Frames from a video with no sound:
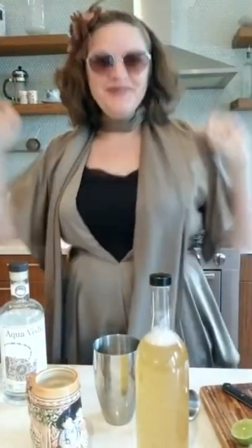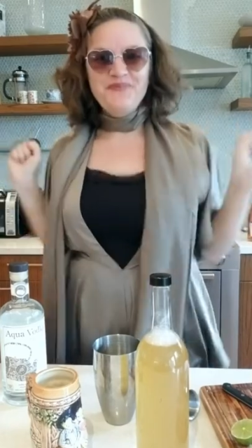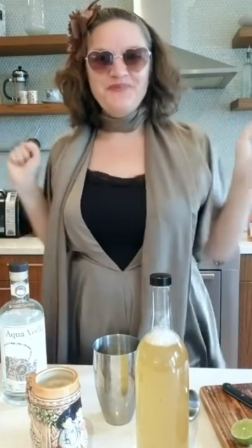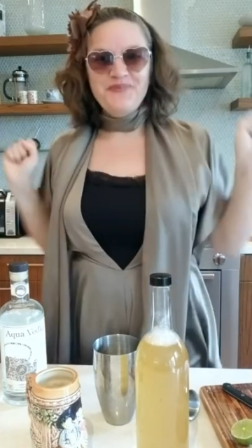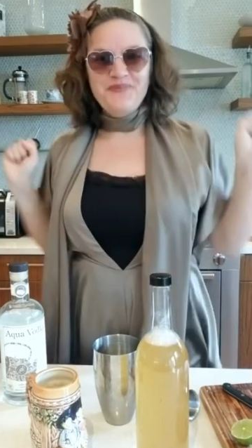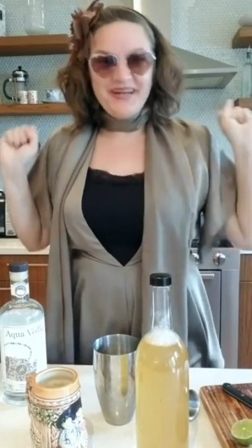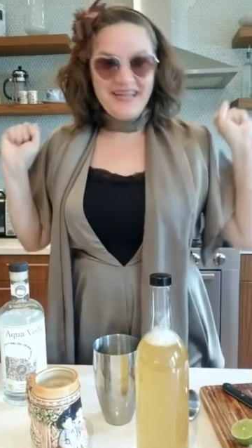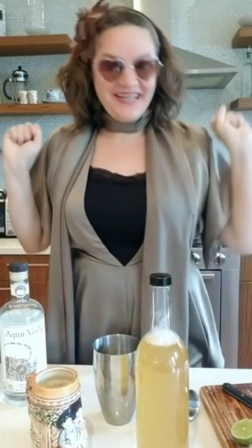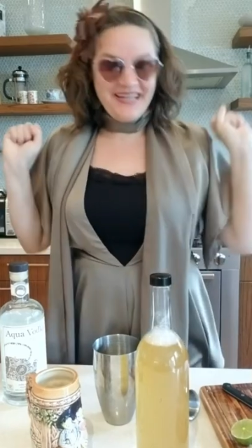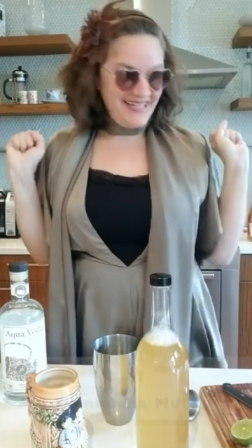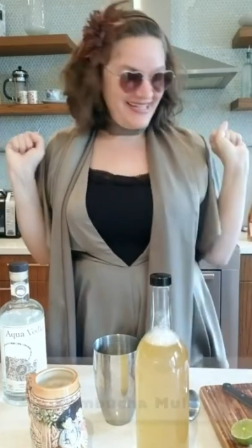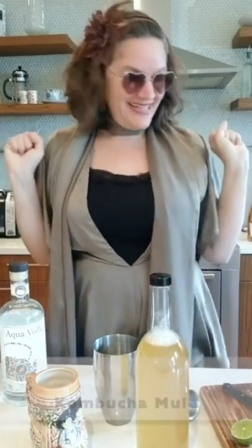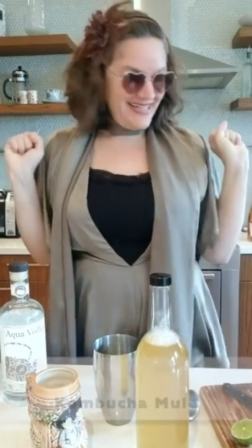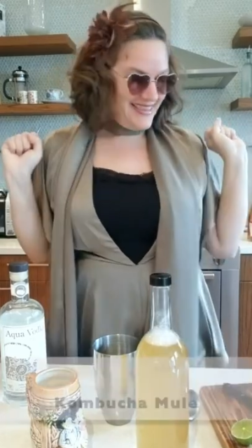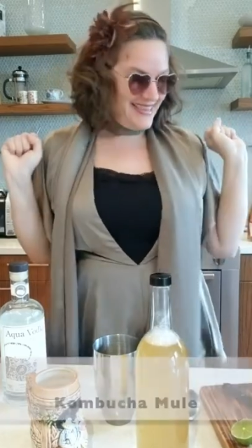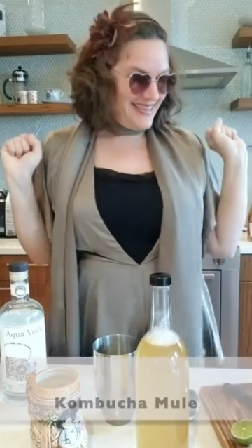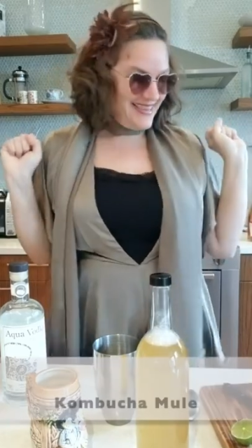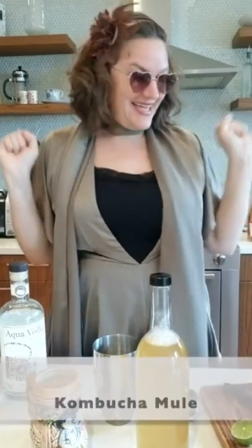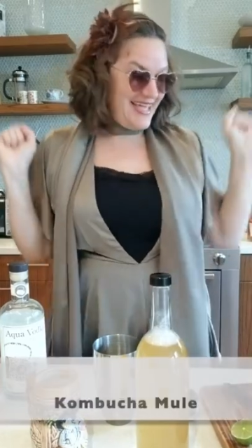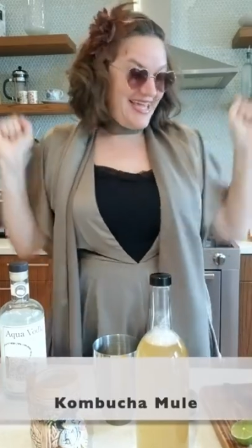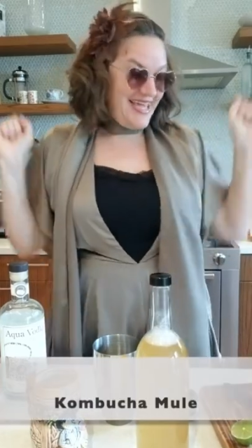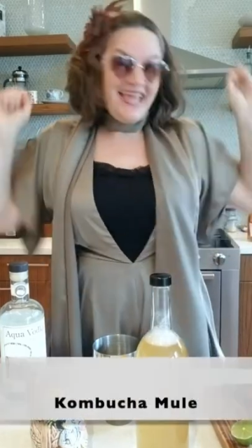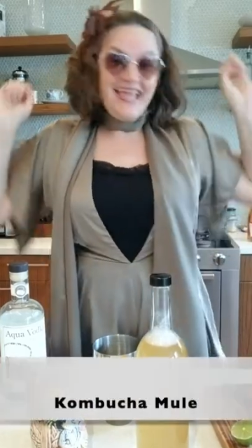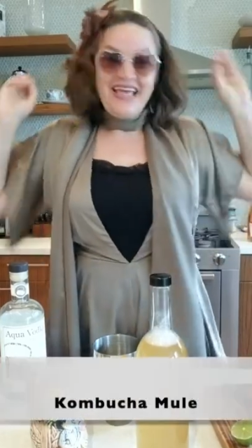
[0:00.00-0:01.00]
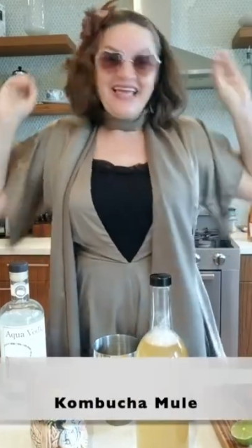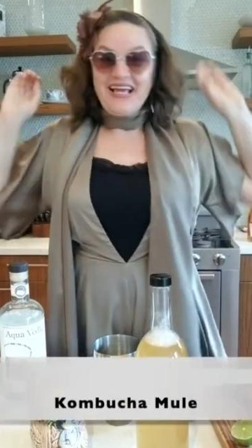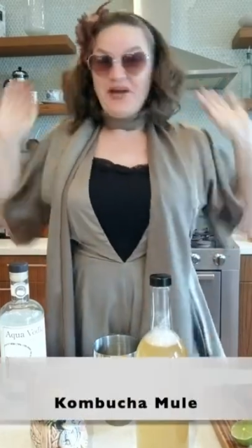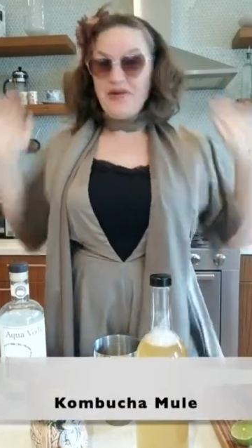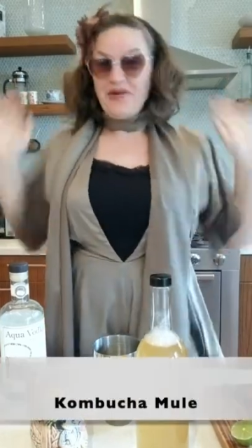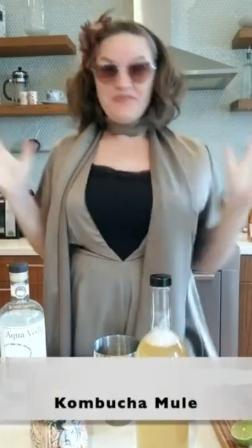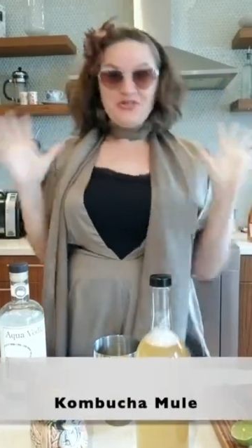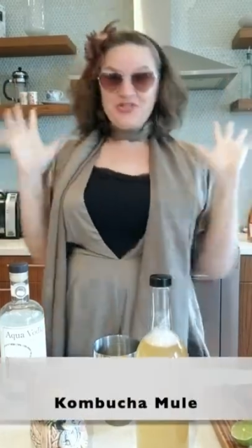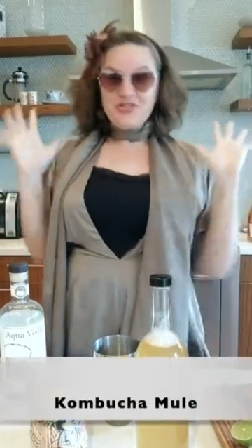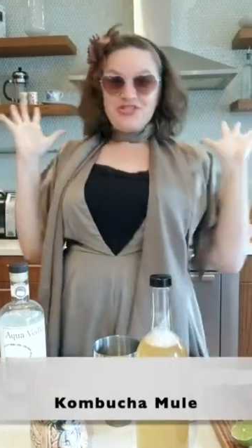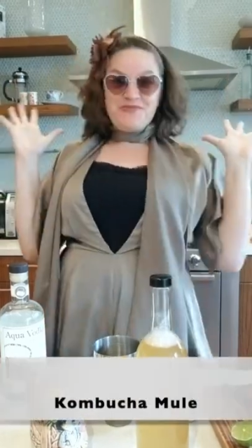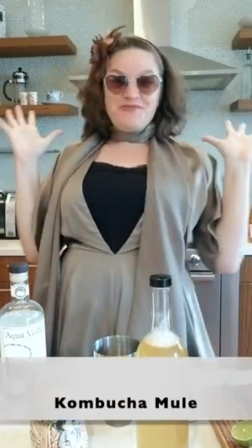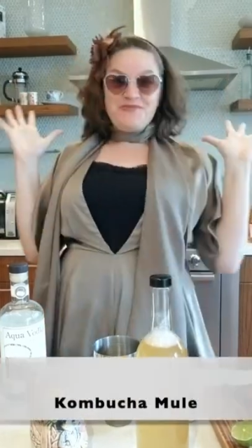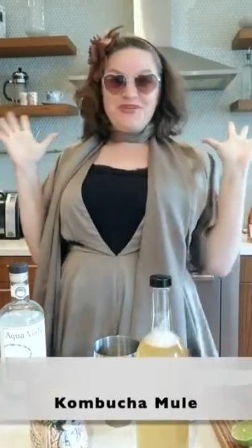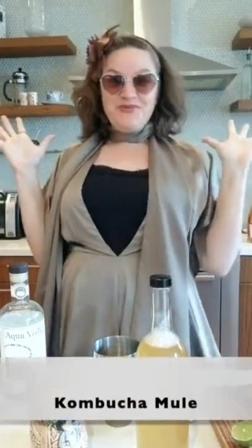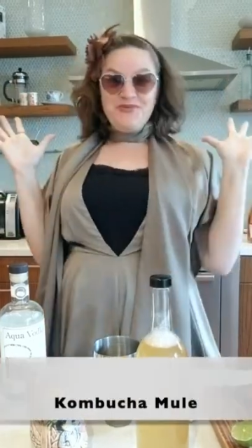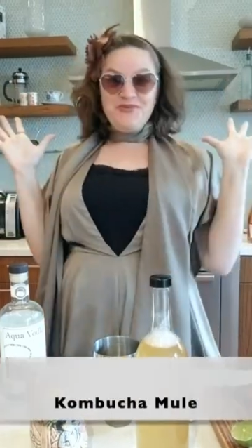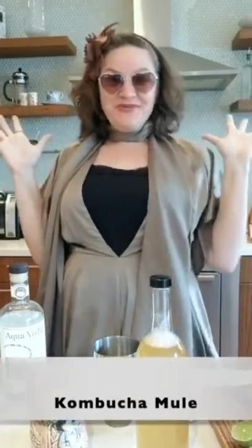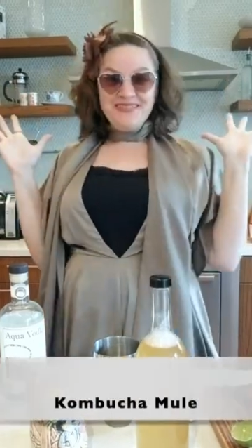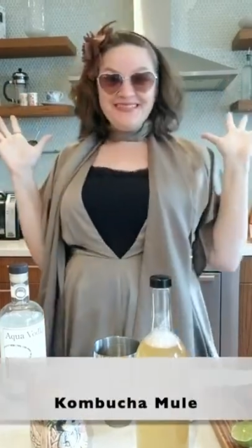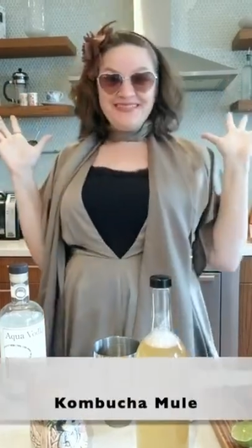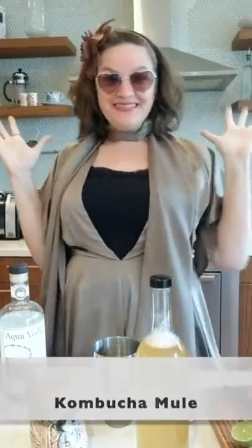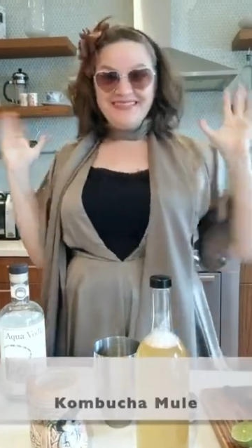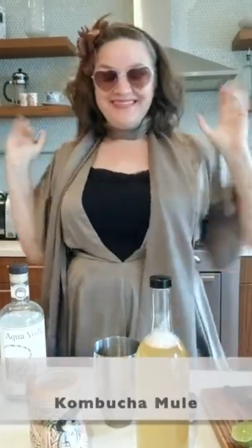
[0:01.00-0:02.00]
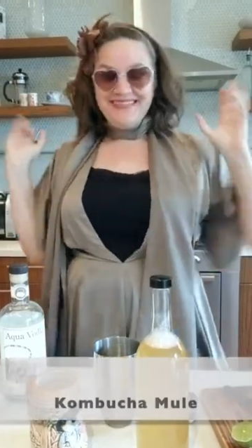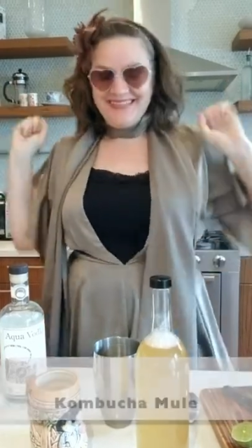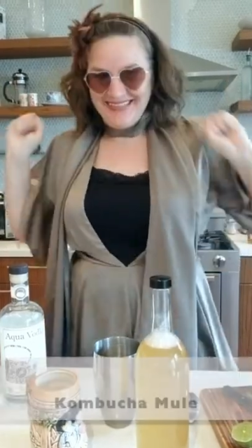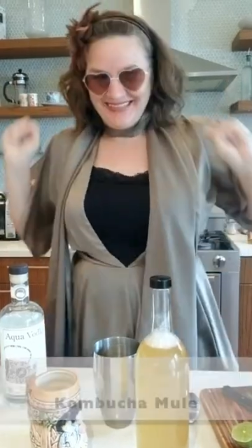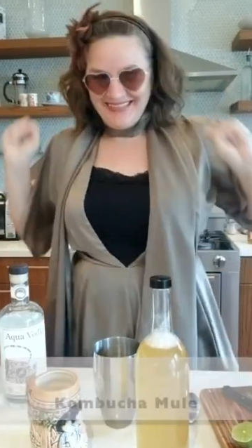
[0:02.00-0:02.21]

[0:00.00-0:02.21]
with Kombucha Mule.